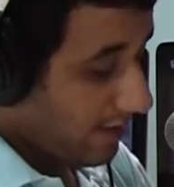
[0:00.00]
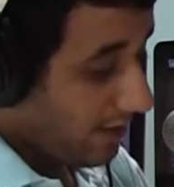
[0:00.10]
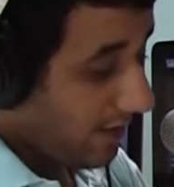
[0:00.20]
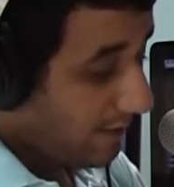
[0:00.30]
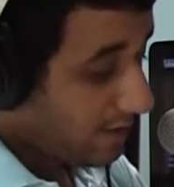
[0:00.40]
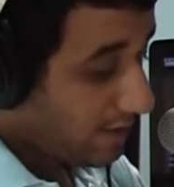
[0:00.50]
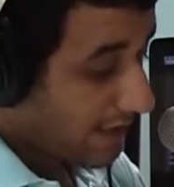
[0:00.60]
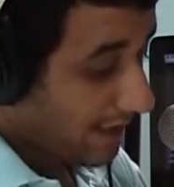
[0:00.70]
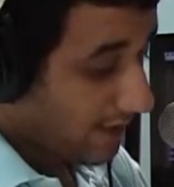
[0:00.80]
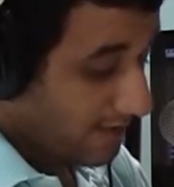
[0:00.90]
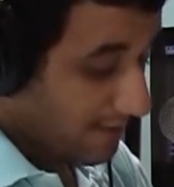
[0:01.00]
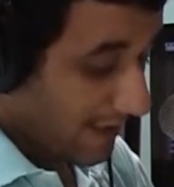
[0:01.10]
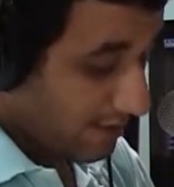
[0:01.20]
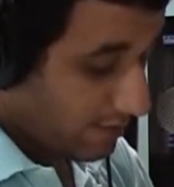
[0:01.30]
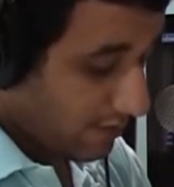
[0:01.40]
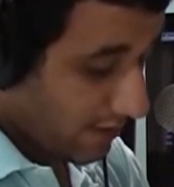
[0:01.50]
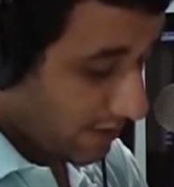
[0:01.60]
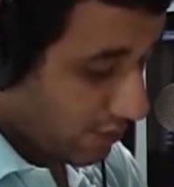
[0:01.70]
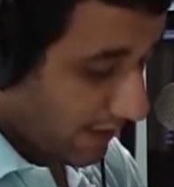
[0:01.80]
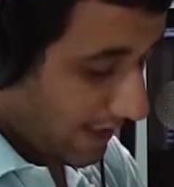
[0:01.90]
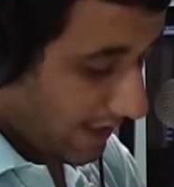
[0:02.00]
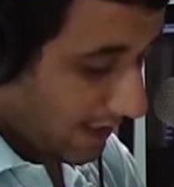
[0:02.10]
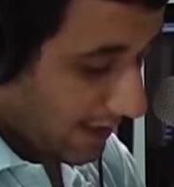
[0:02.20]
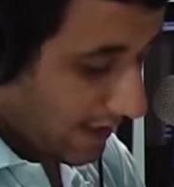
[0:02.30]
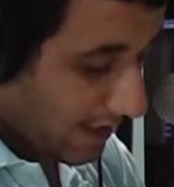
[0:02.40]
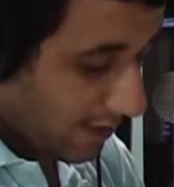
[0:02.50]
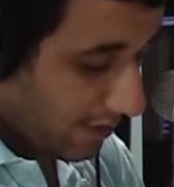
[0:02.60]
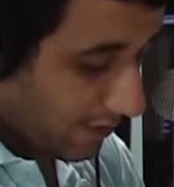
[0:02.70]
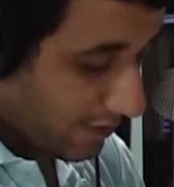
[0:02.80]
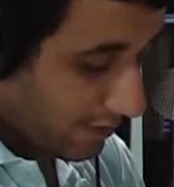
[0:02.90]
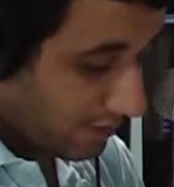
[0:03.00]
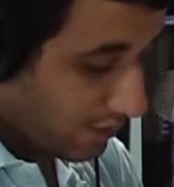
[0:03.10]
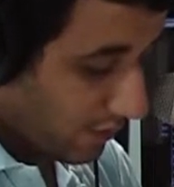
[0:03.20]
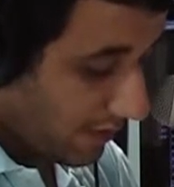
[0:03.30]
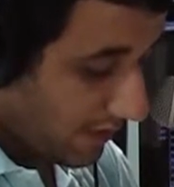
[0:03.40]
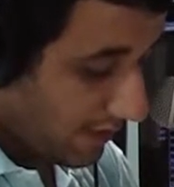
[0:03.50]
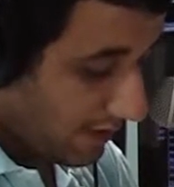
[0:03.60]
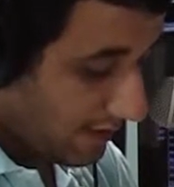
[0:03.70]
you have to take this mandatory training in order to get,